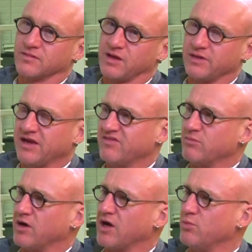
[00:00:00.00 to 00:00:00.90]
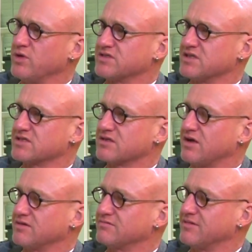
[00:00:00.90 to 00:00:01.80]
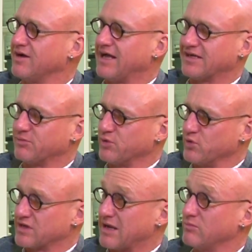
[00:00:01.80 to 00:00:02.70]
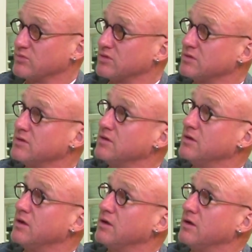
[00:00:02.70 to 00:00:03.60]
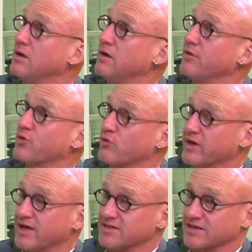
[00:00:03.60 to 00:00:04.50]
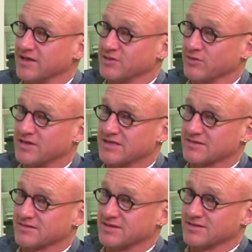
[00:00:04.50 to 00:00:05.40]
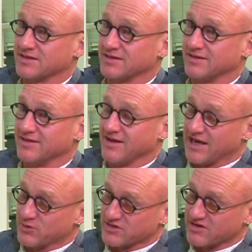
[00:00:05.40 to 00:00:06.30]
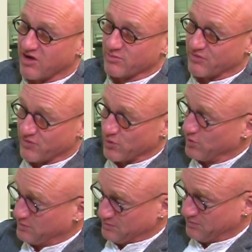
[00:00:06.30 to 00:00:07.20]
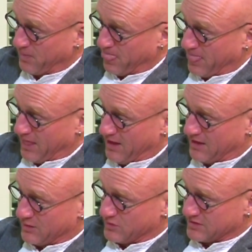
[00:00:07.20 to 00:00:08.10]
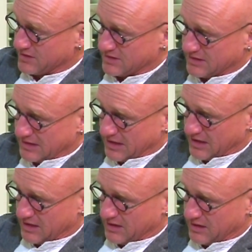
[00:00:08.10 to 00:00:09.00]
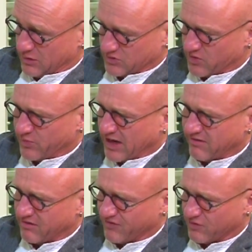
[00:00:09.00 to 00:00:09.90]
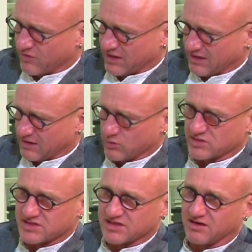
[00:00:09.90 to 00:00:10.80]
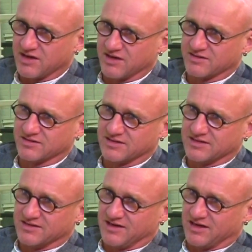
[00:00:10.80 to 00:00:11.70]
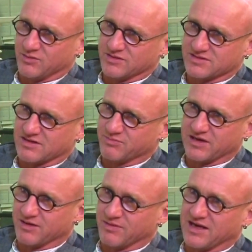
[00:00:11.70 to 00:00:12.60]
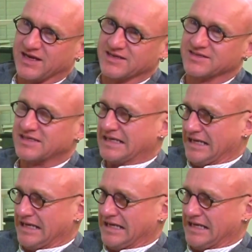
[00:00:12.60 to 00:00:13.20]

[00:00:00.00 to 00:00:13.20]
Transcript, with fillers: I mean, even in my own business, I, I had a boot camp uh, three years ago, 2013, and it was the night before, and I was, I was preparing for it. I was tired. I was, I'd been up late,